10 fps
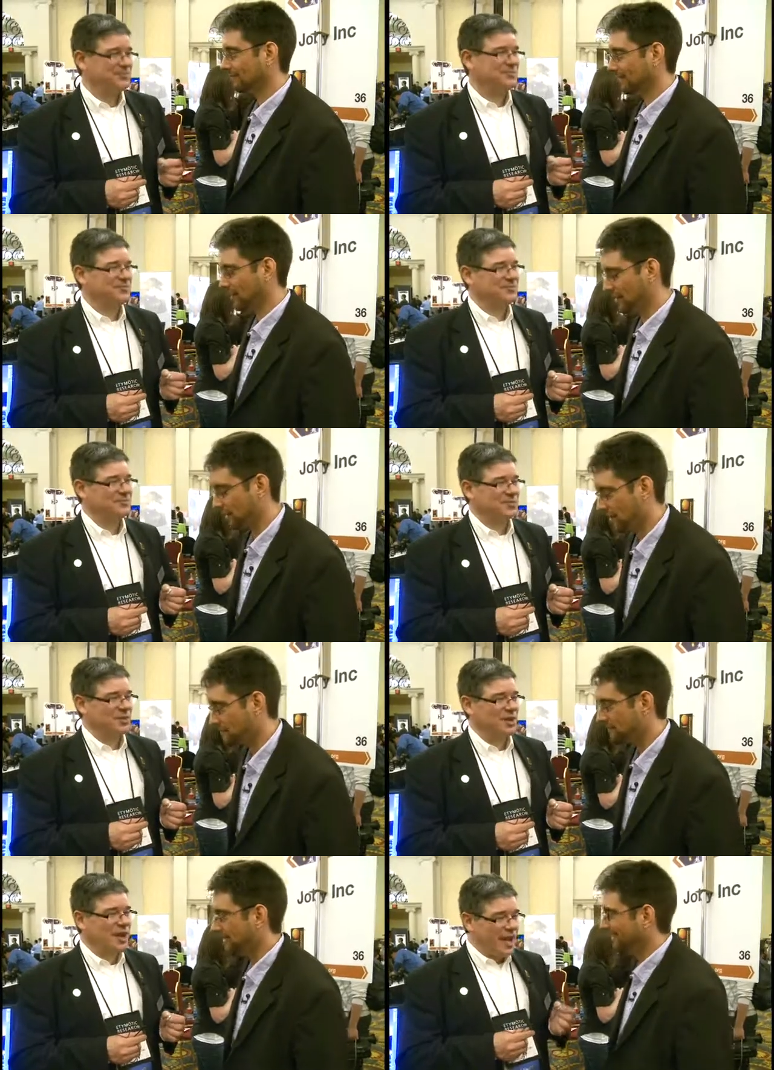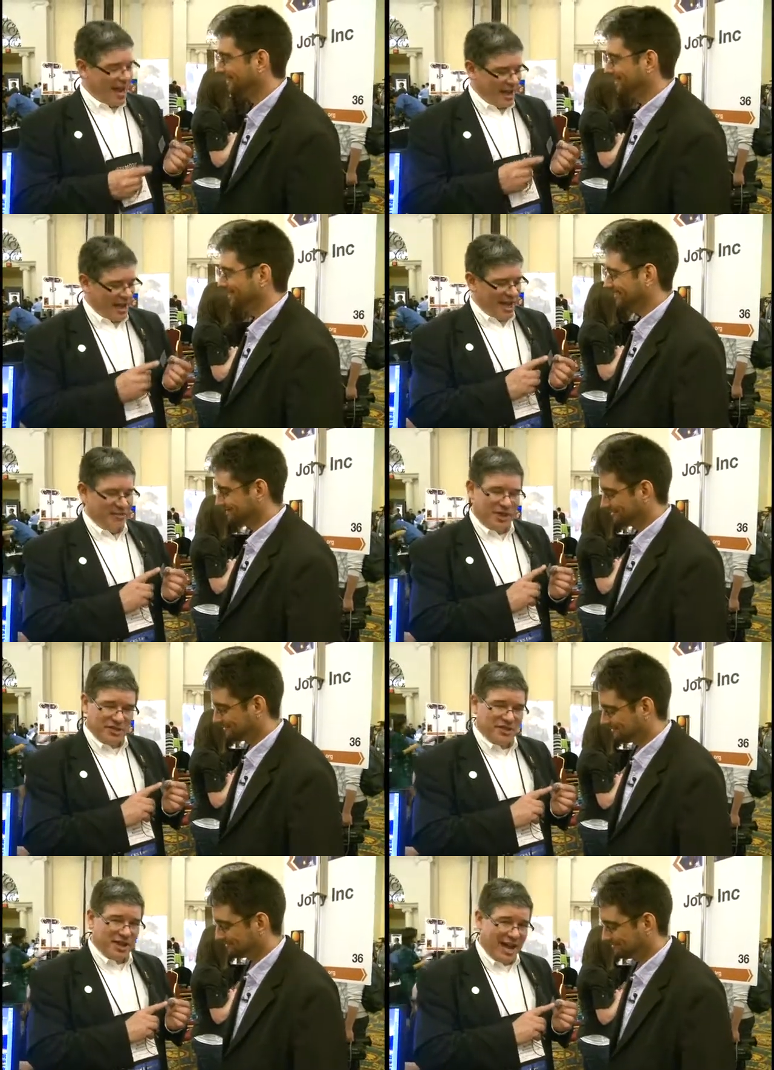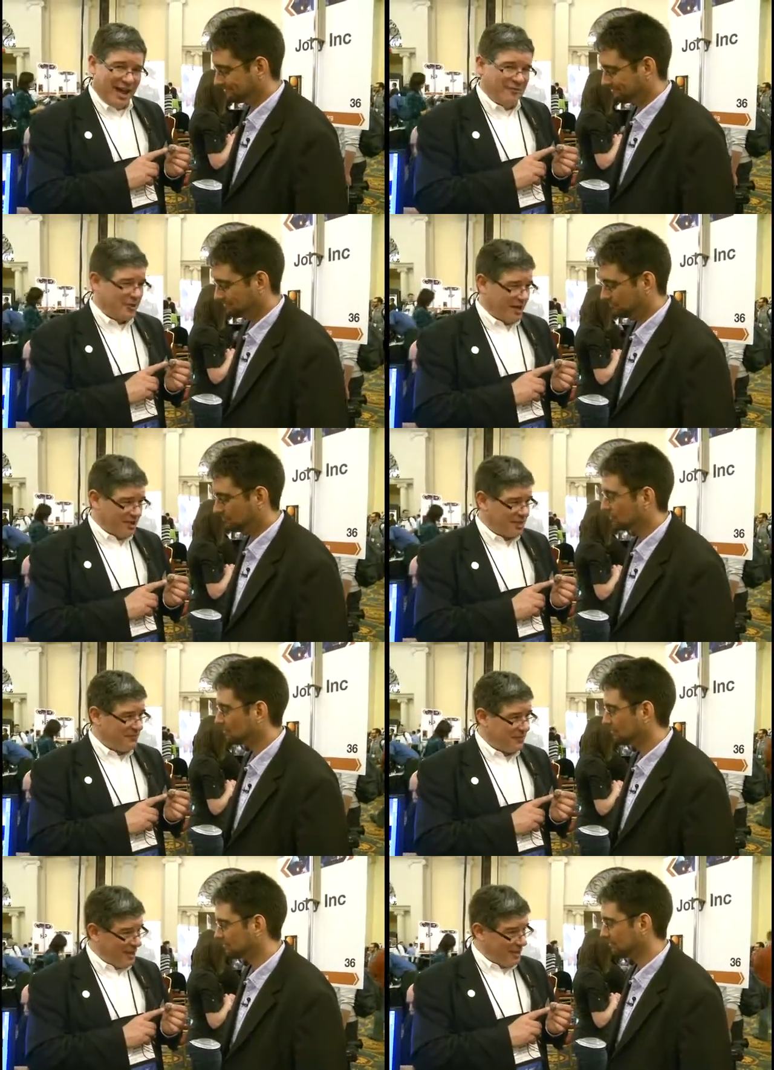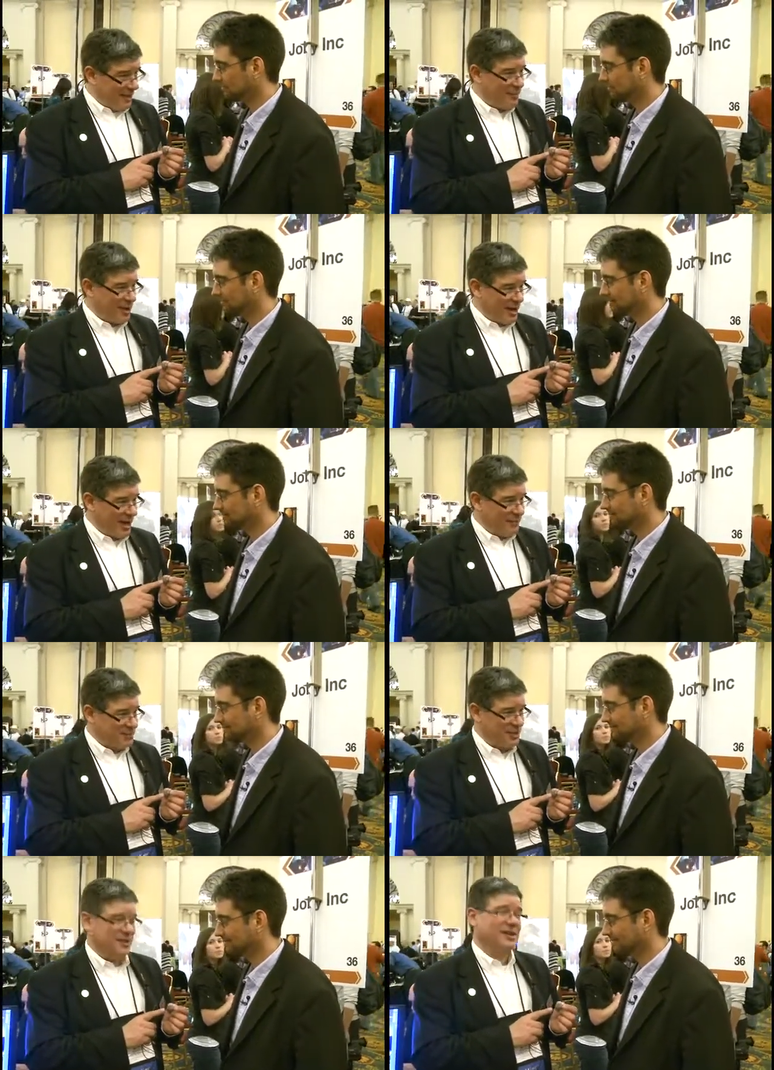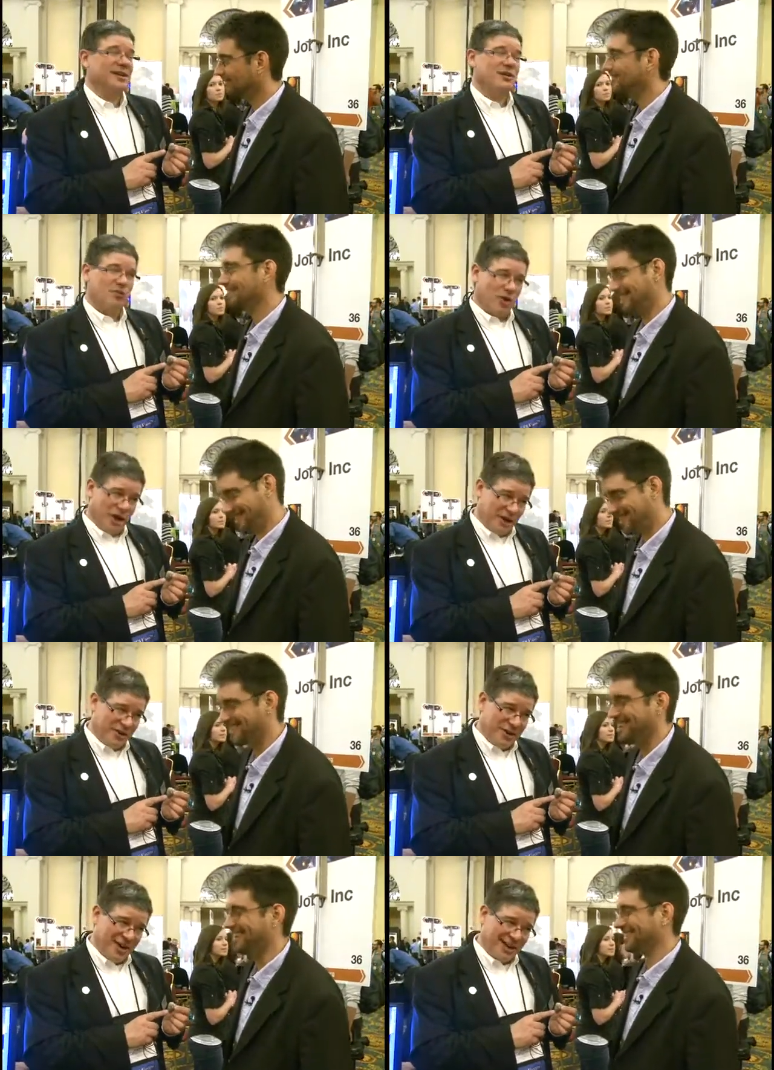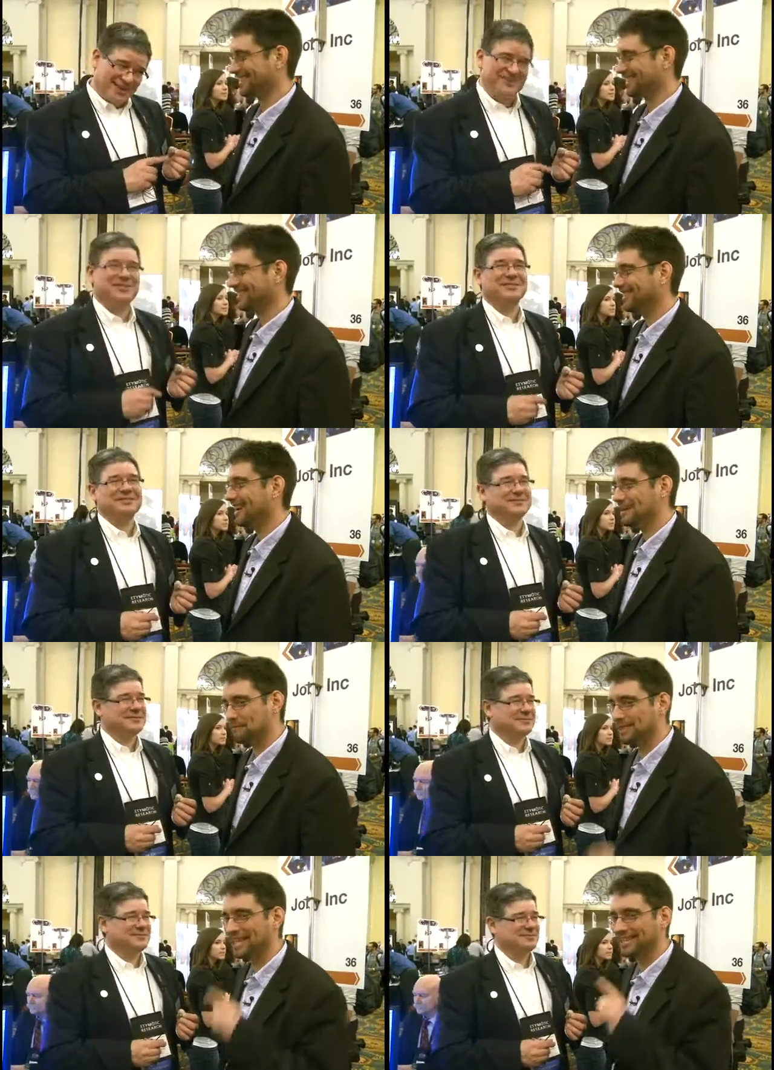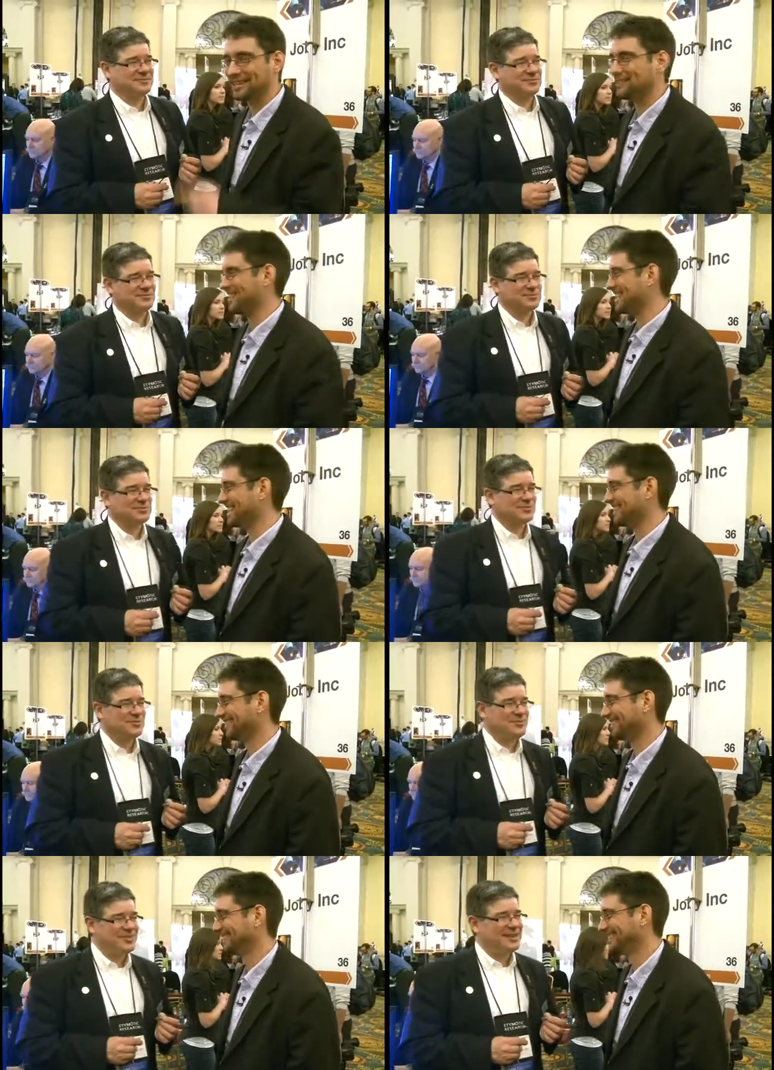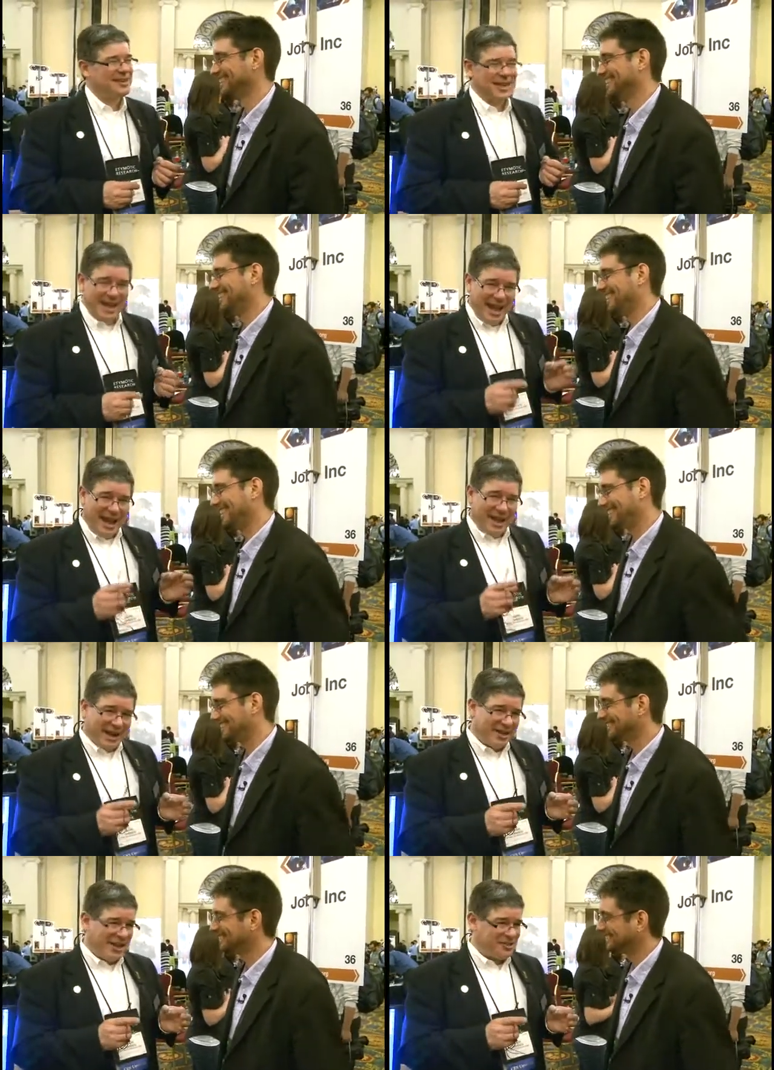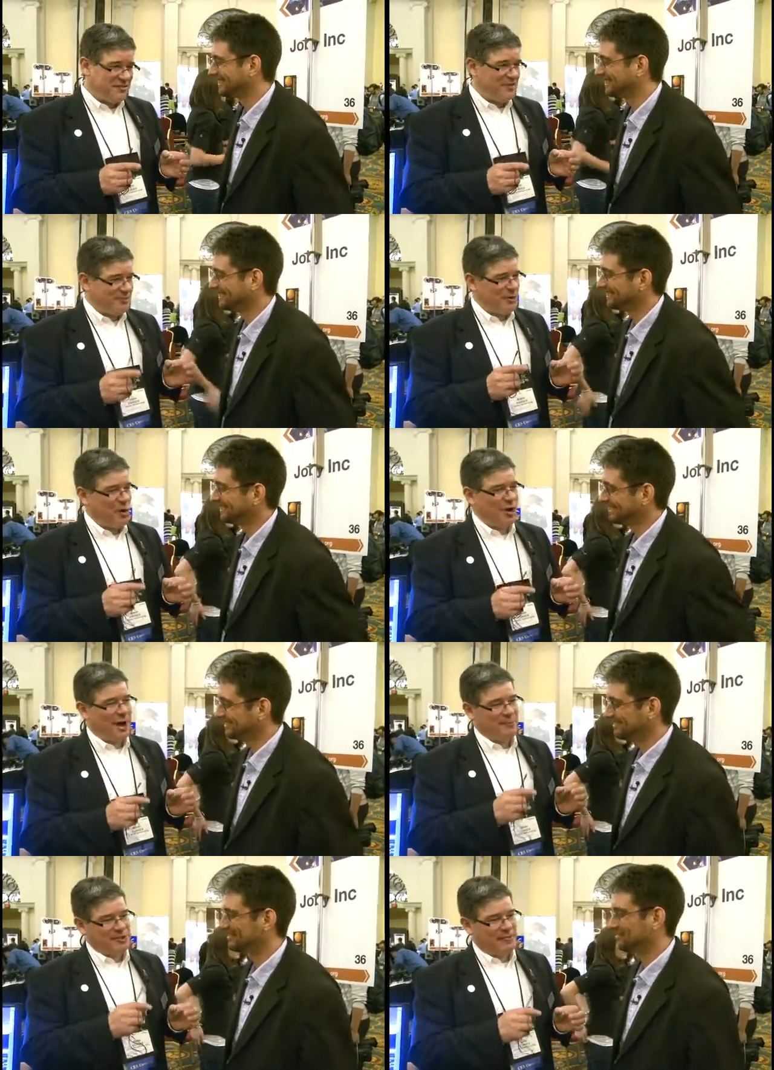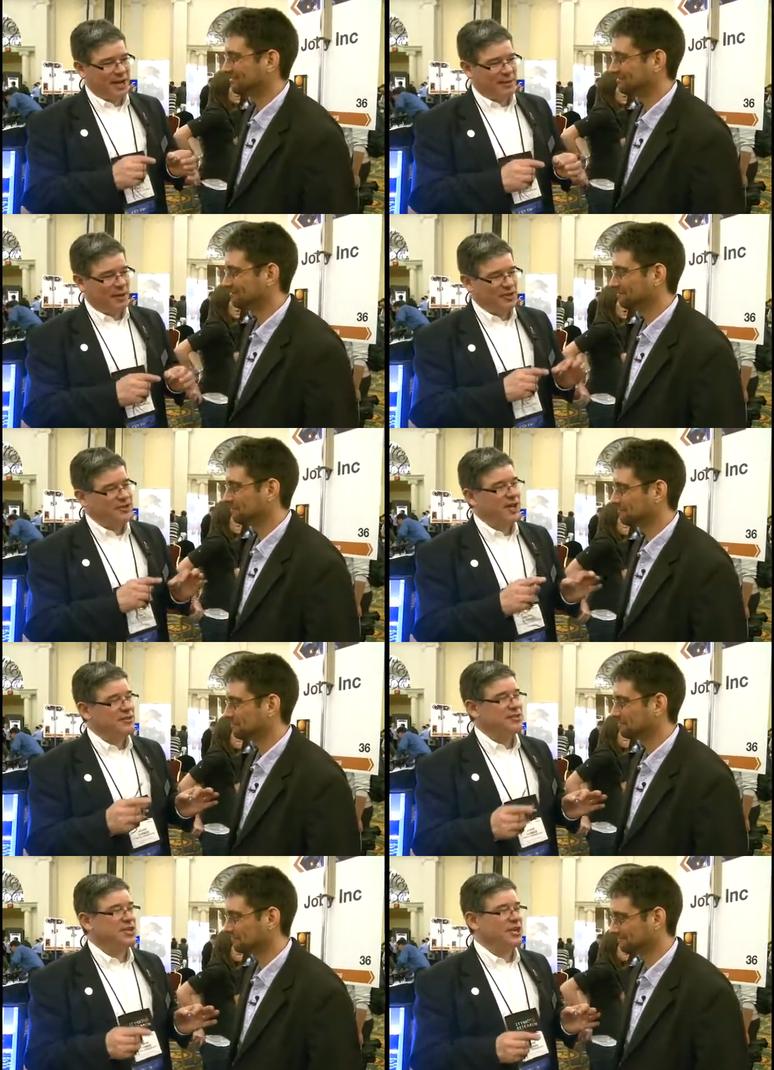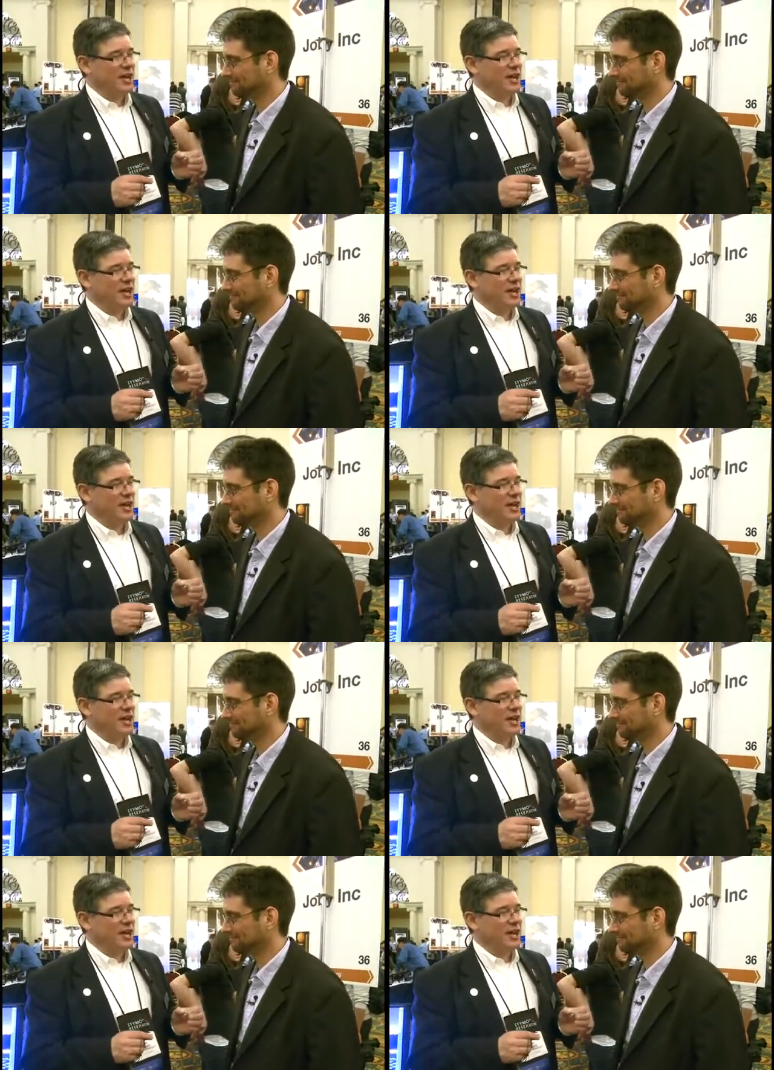Speaker 1: There you go.
Speaker 2: And again, these can have the custom fit upgrade option for
Speaker 1: $100. I'm sensing a trend here.
Speaker 2: And that custom fit program is available in 17